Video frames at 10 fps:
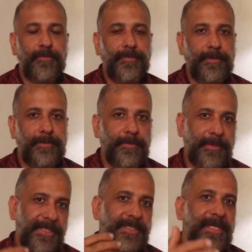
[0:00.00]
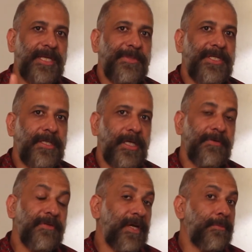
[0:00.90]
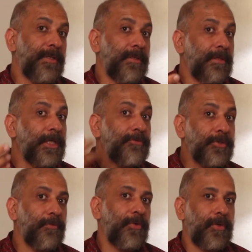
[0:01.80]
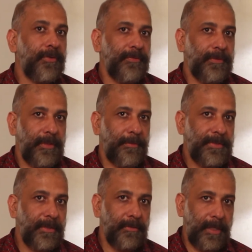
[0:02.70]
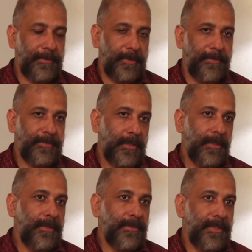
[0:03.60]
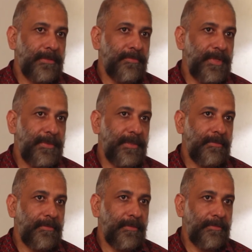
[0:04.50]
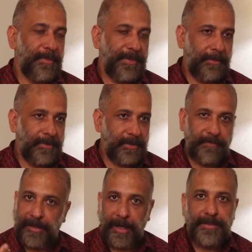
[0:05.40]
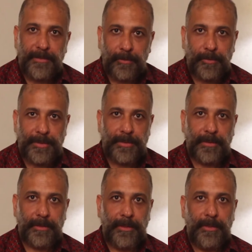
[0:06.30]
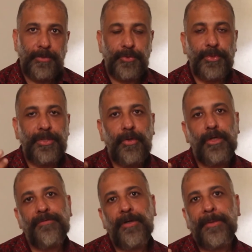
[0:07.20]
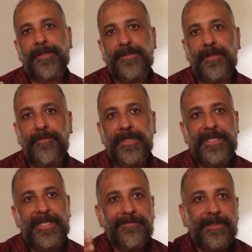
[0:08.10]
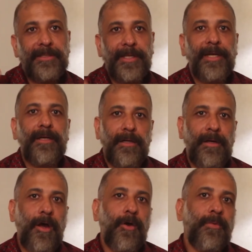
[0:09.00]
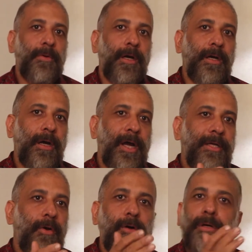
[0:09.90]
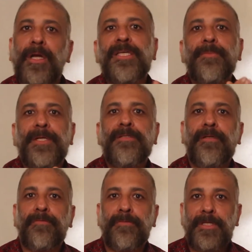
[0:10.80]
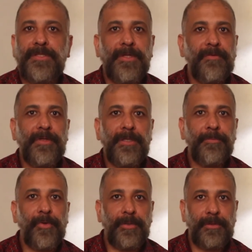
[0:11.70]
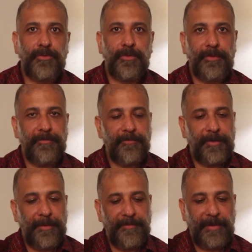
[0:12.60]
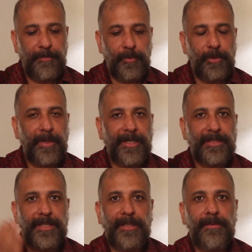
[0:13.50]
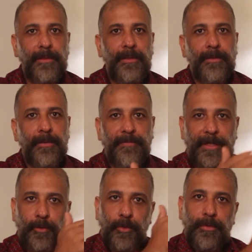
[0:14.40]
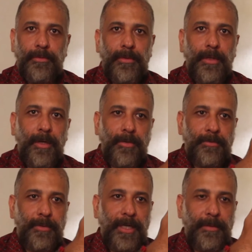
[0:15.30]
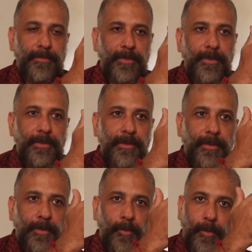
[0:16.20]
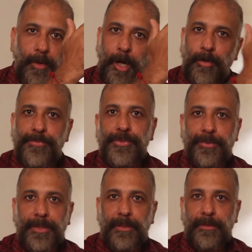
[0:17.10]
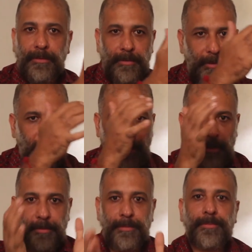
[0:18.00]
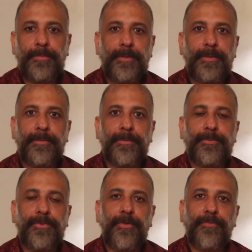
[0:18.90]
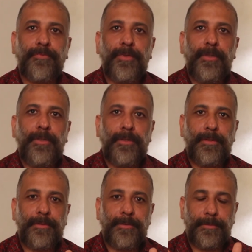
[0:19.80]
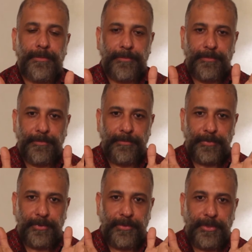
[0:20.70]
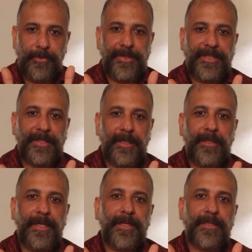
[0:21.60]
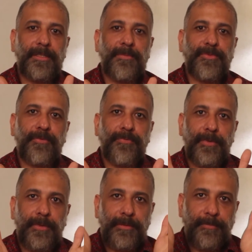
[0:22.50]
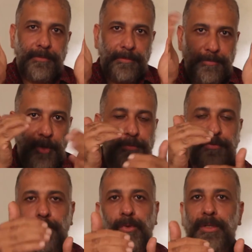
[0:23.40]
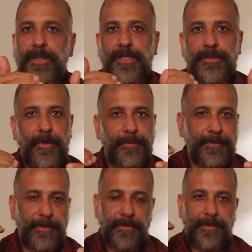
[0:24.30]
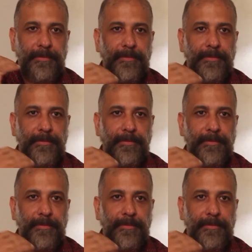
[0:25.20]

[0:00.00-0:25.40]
of a agency like PTI, even if I'm an individual photographer, I'm just maybe I'm just a freelancer who is shooting only for myself. Even then, how I organize myself is very, very important. So if I'm good by design, if I know how I'm shooting, how I'm sort of curing that content in terms of proper folders, proper